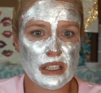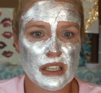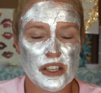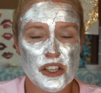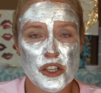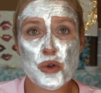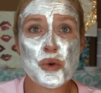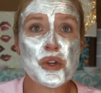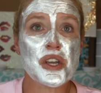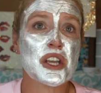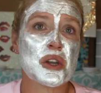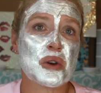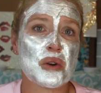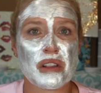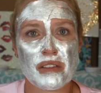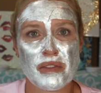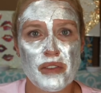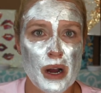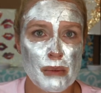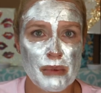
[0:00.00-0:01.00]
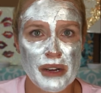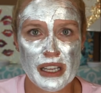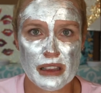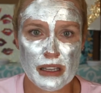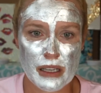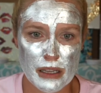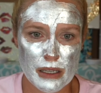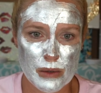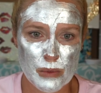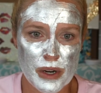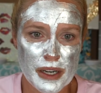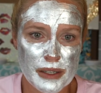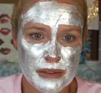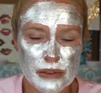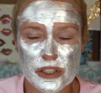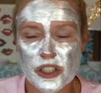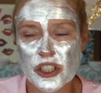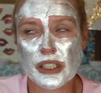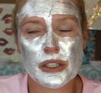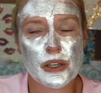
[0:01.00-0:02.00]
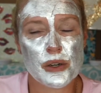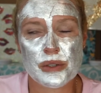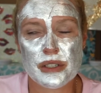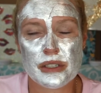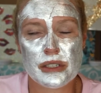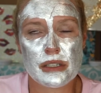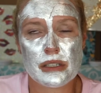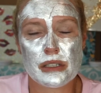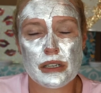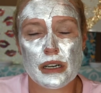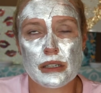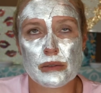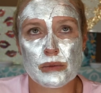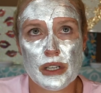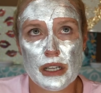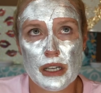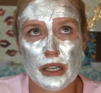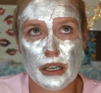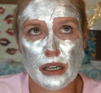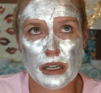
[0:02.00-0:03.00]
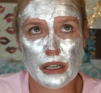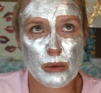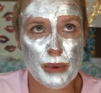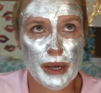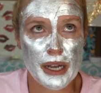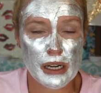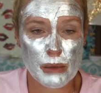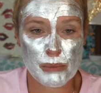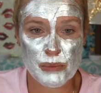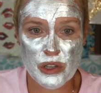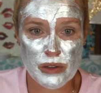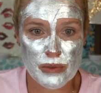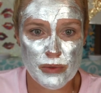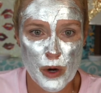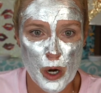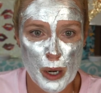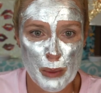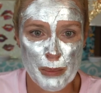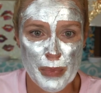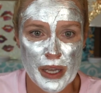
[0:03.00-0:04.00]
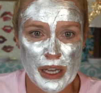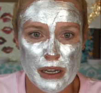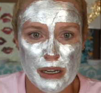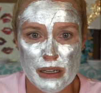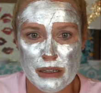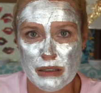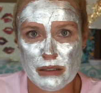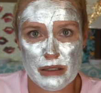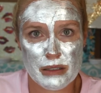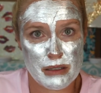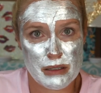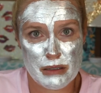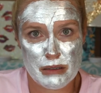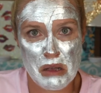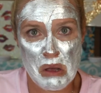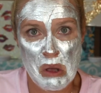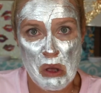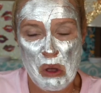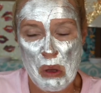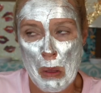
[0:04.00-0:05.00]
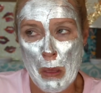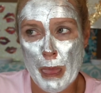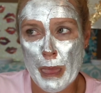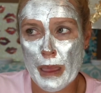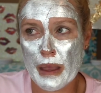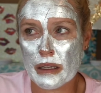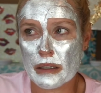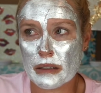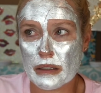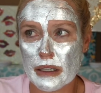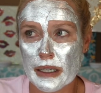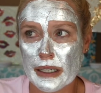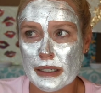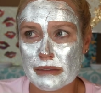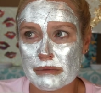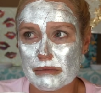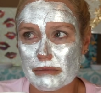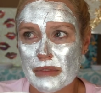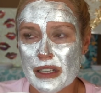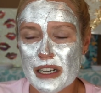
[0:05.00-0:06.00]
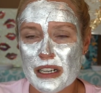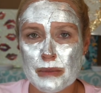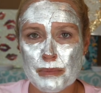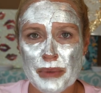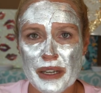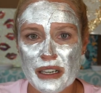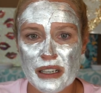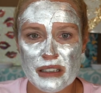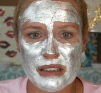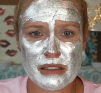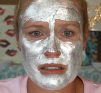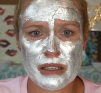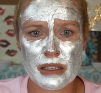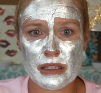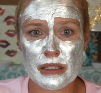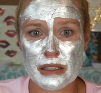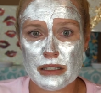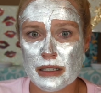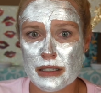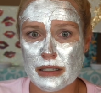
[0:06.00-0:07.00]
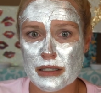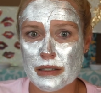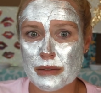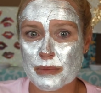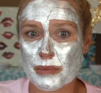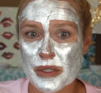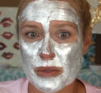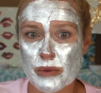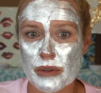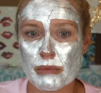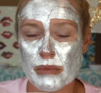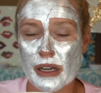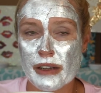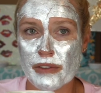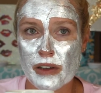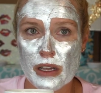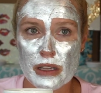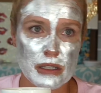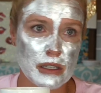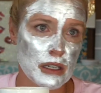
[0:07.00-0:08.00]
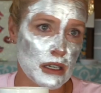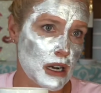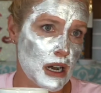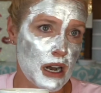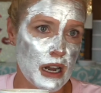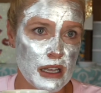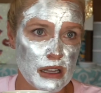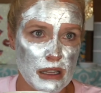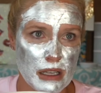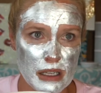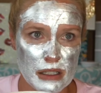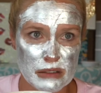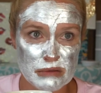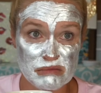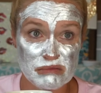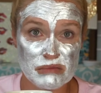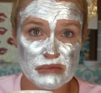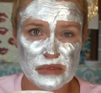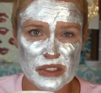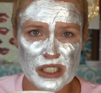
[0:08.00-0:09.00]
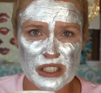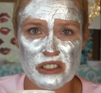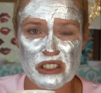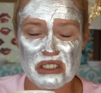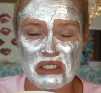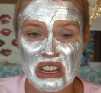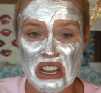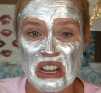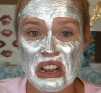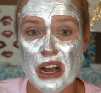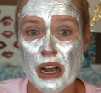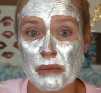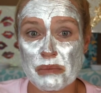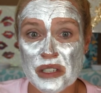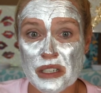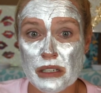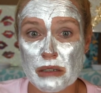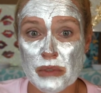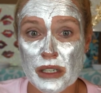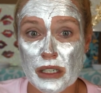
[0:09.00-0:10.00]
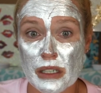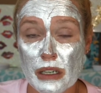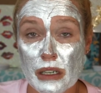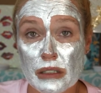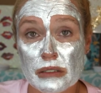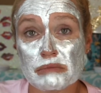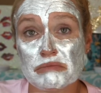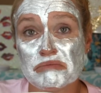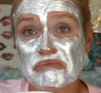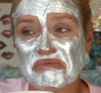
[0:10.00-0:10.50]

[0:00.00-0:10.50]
You can go to the farm and get the other one. She knows darn well I can't go back up to the farm because, like, there's been incidences between my father and I that, let's just say, cops could have been called.